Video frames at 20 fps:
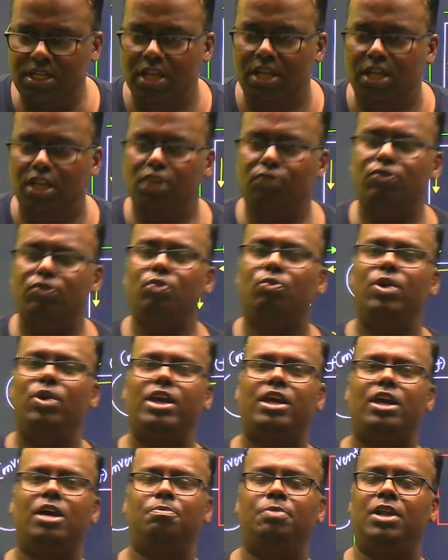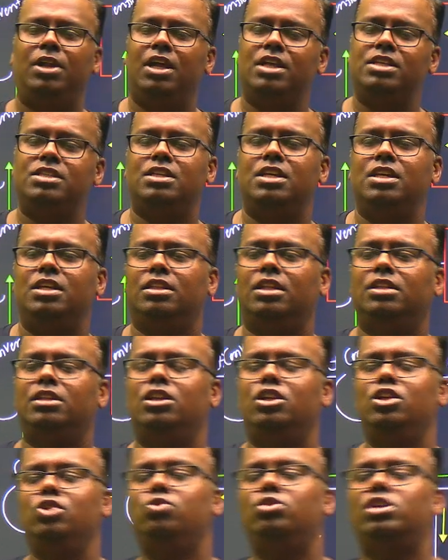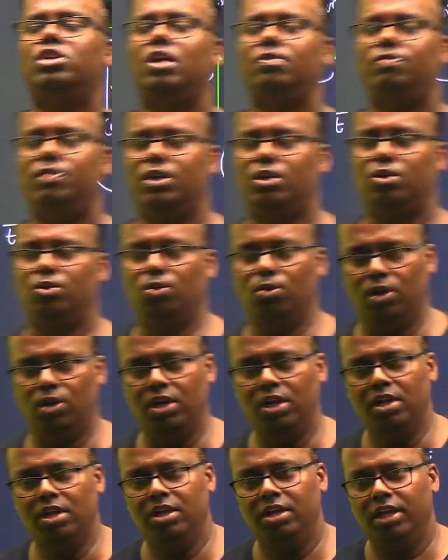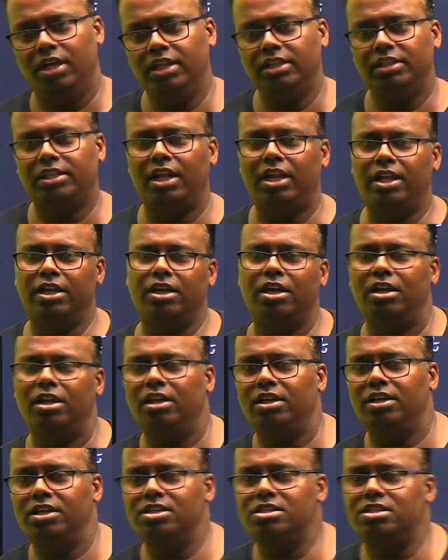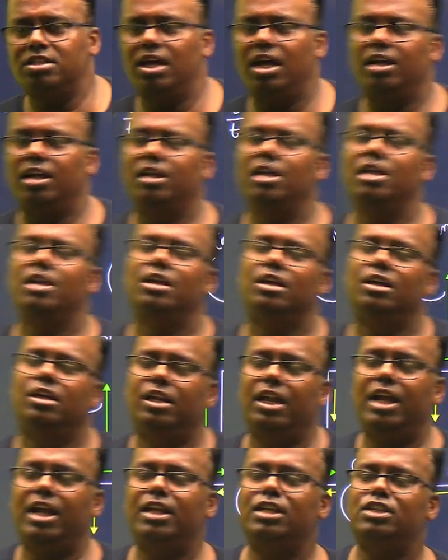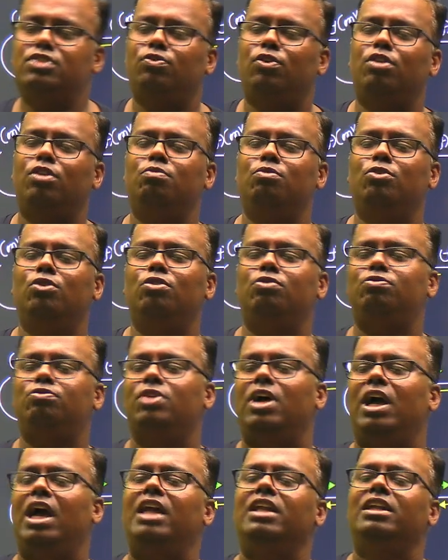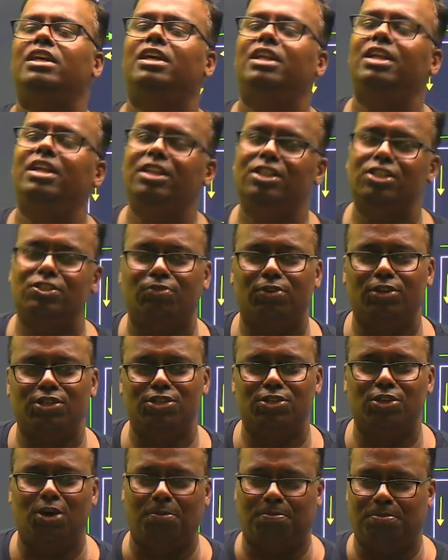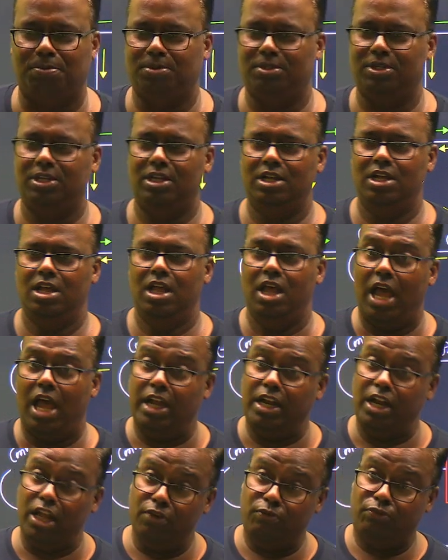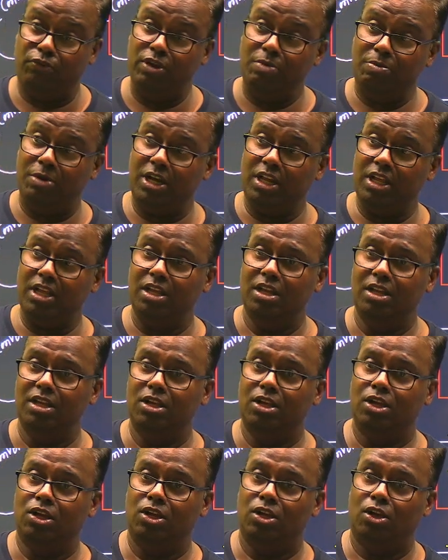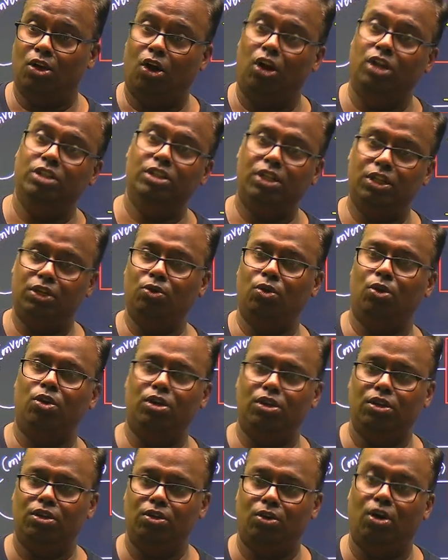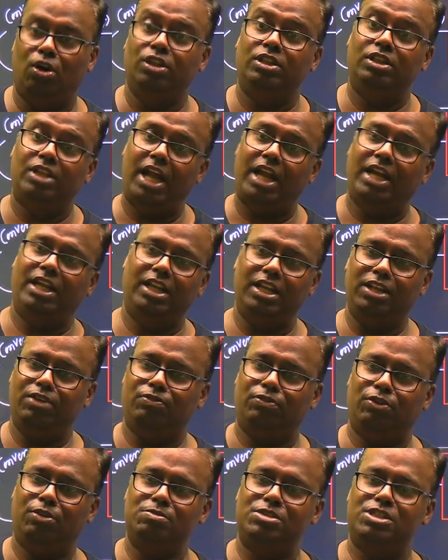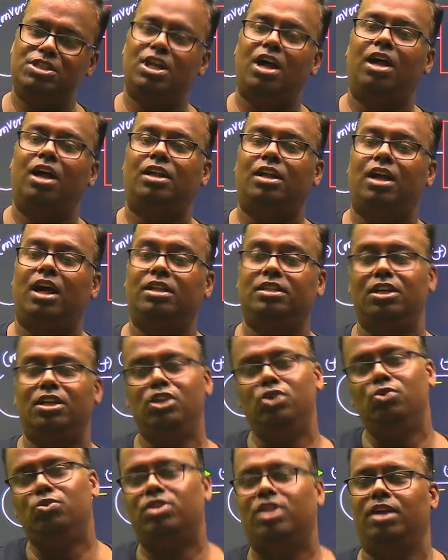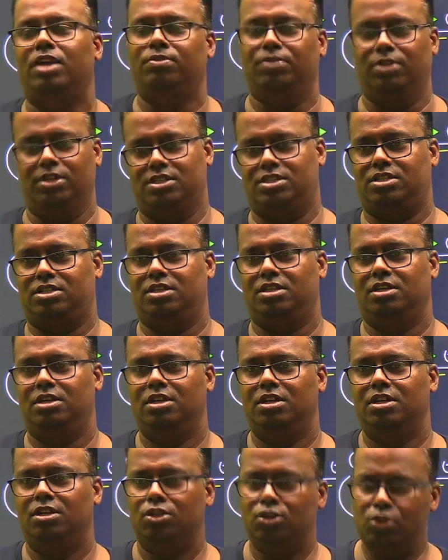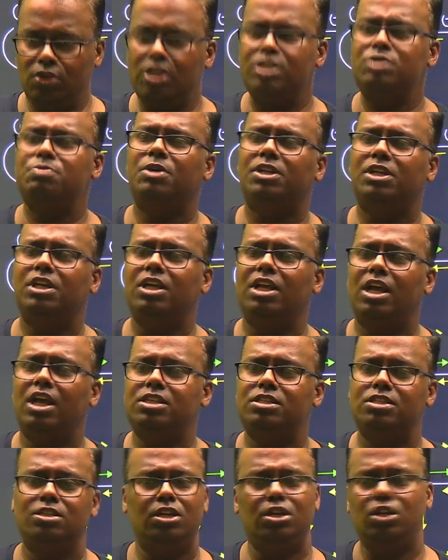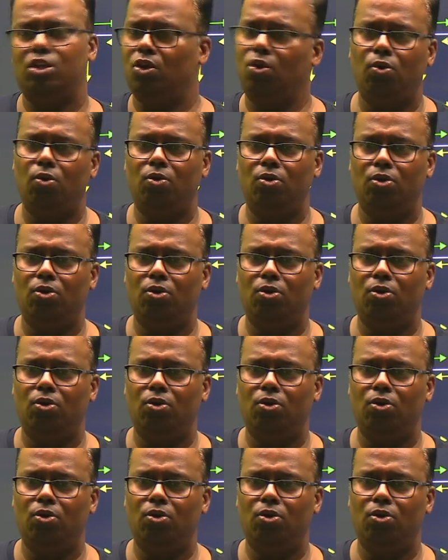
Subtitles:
if you wake up and I say that the new traffic rule in Telangana is that red is for move and green is for stop, and everybody on the road on that day from start are the new drivers. Do you expect any accident? No.